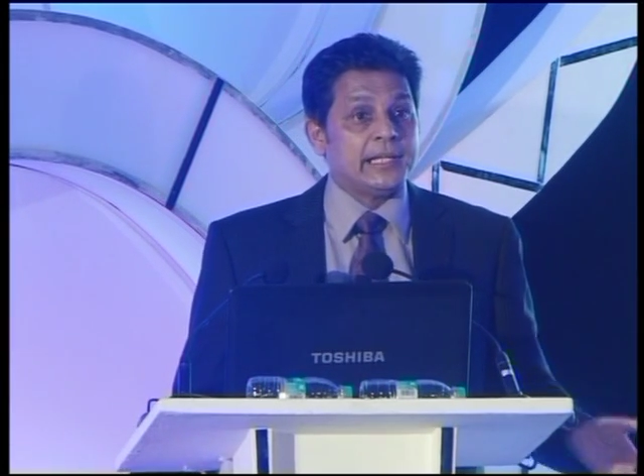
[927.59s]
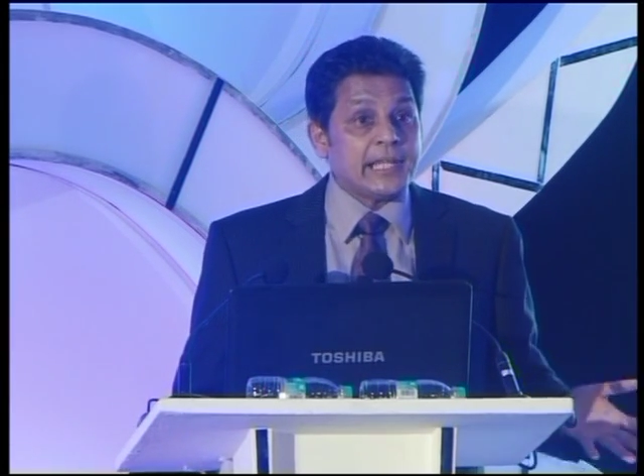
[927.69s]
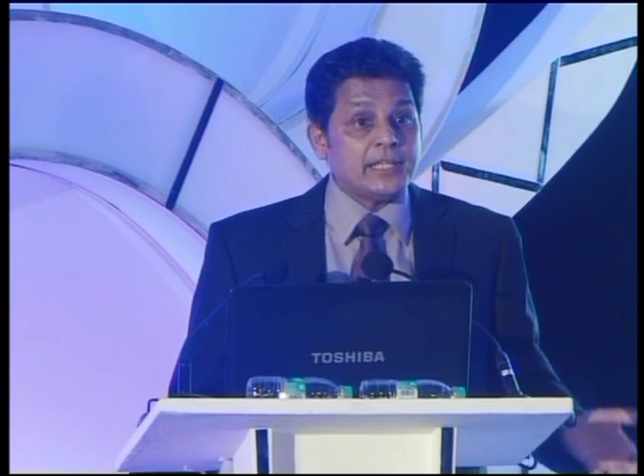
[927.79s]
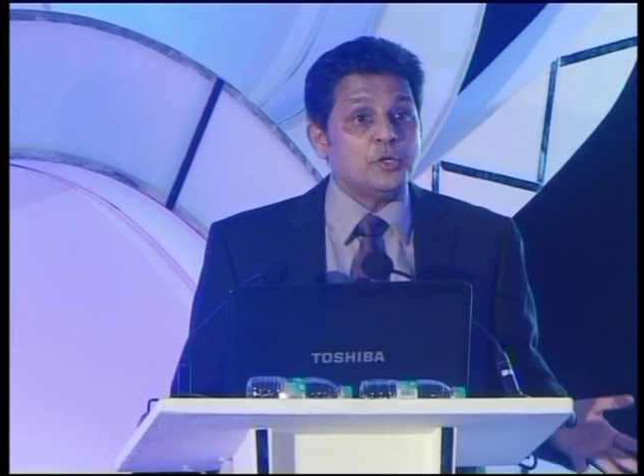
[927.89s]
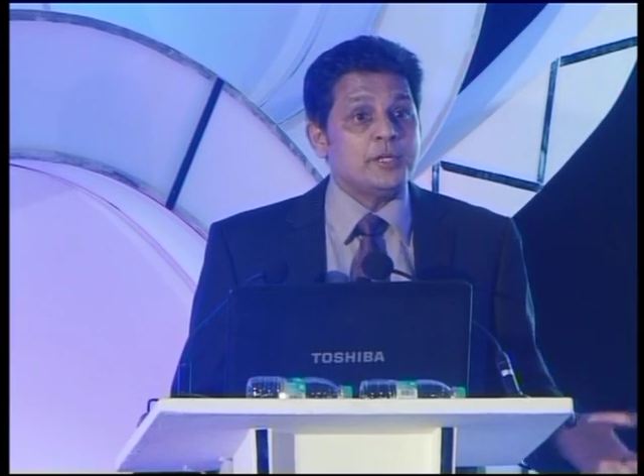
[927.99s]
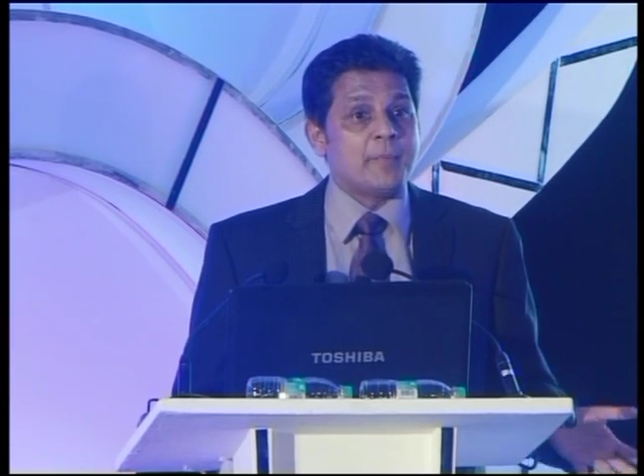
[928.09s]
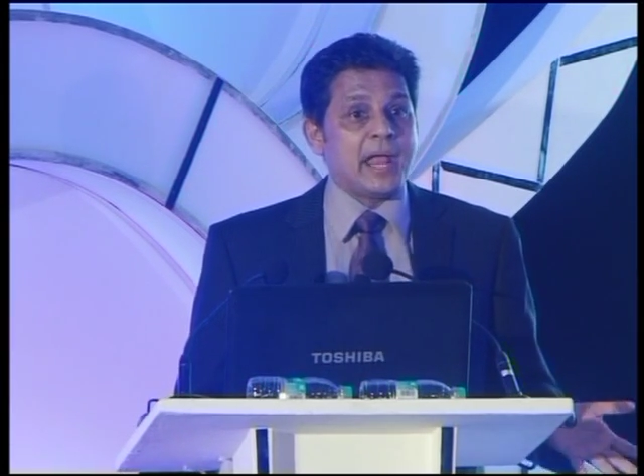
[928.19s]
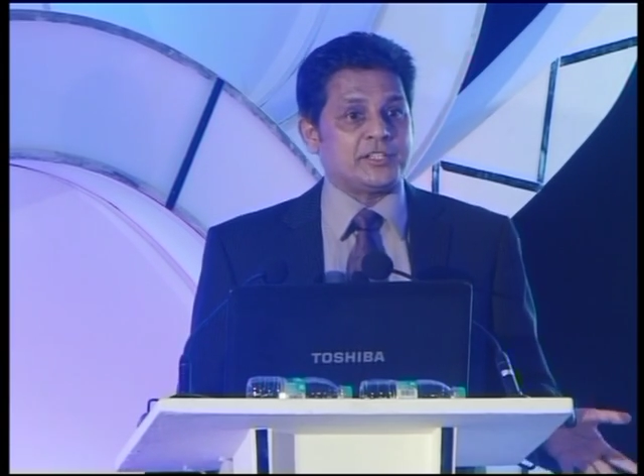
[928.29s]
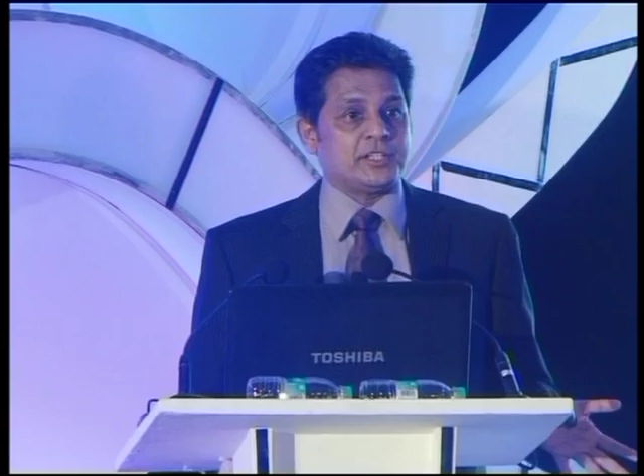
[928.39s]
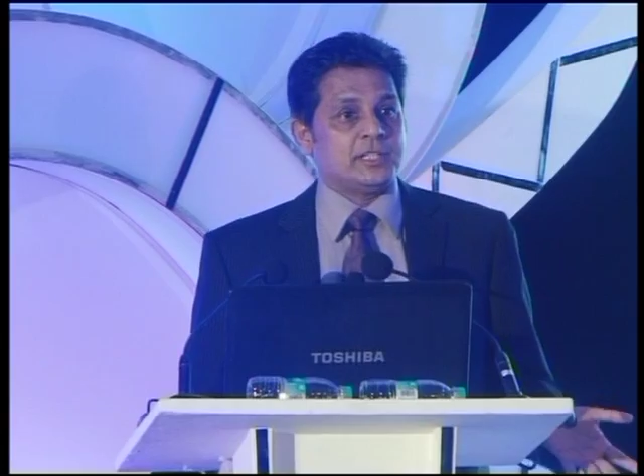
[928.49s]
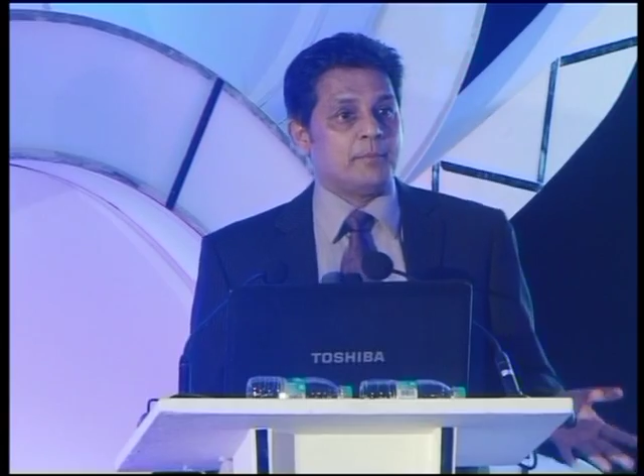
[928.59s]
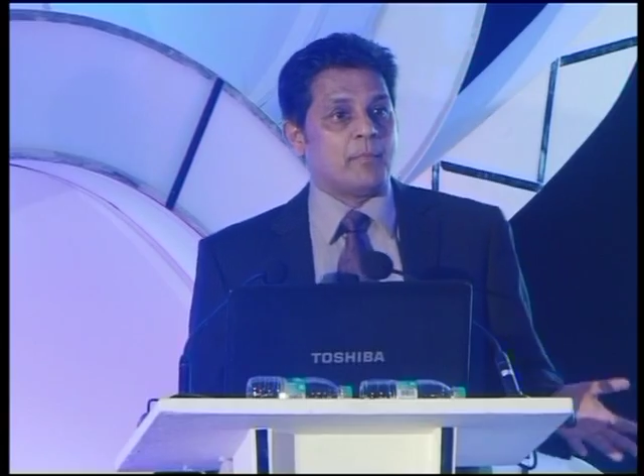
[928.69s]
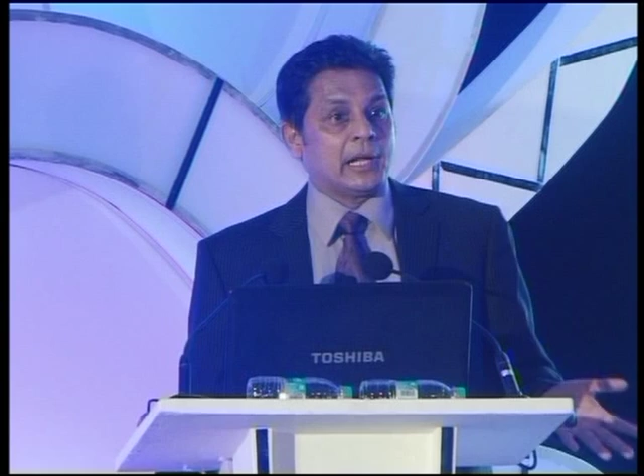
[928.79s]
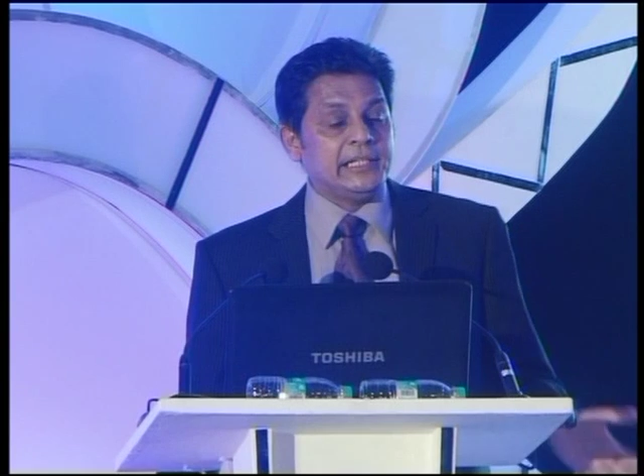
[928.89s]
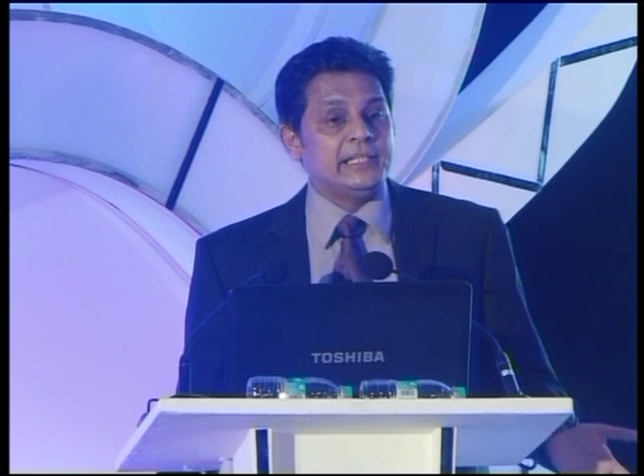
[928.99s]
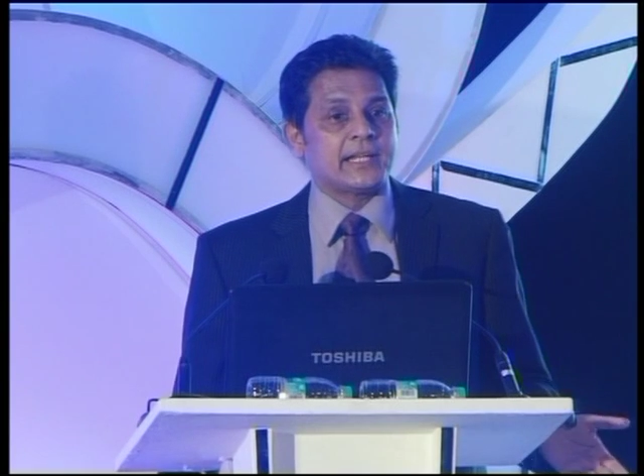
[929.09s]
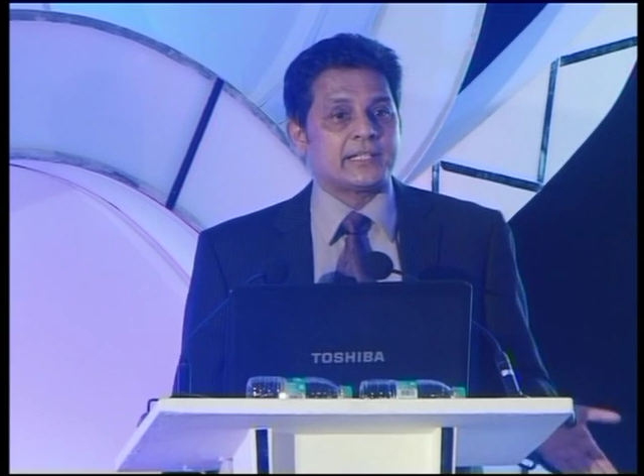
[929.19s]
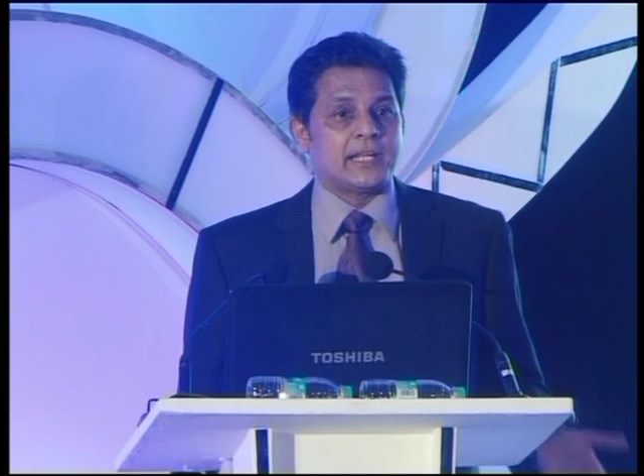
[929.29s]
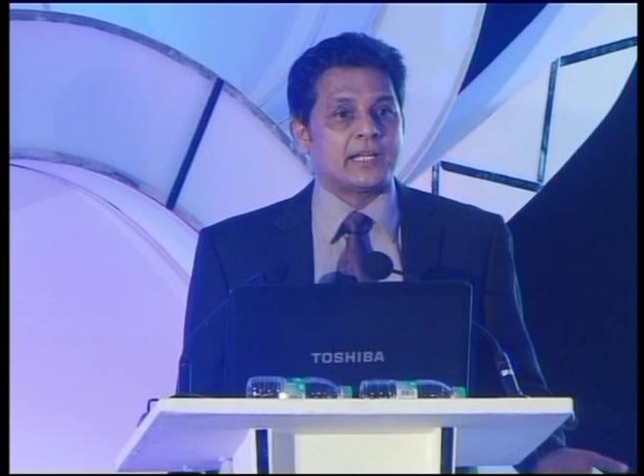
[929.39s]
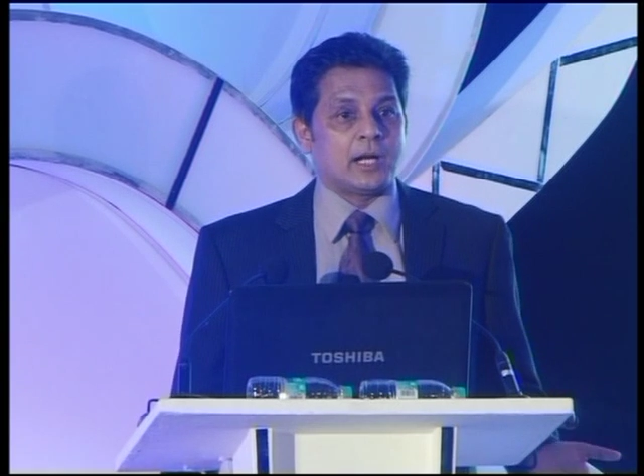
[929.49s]
Can you imagine the money that
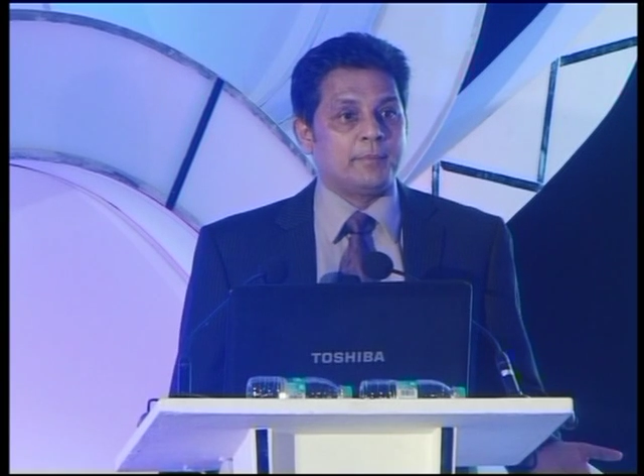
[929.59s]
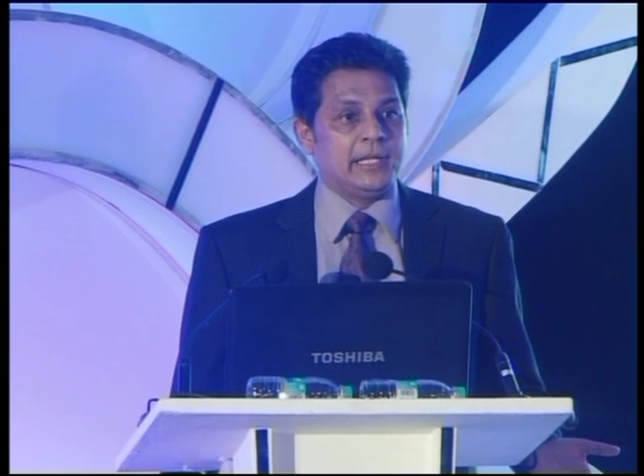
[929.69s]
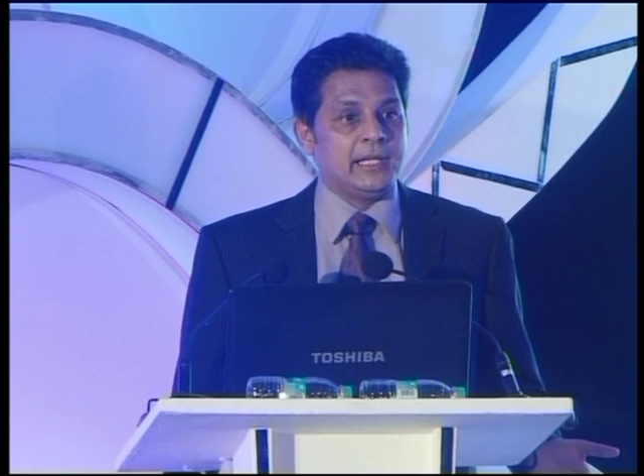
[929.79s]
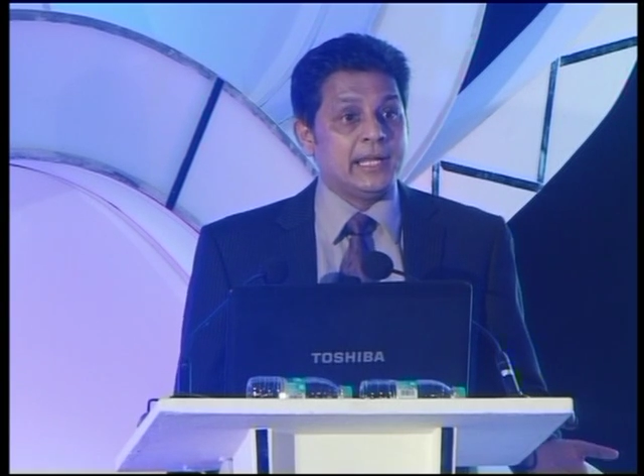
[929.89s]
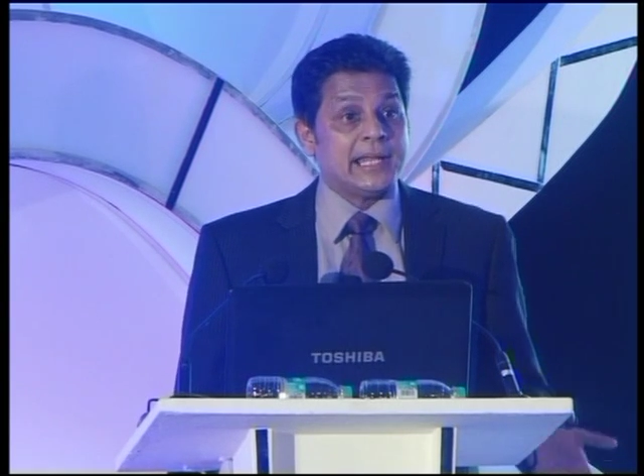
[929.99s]
can come in?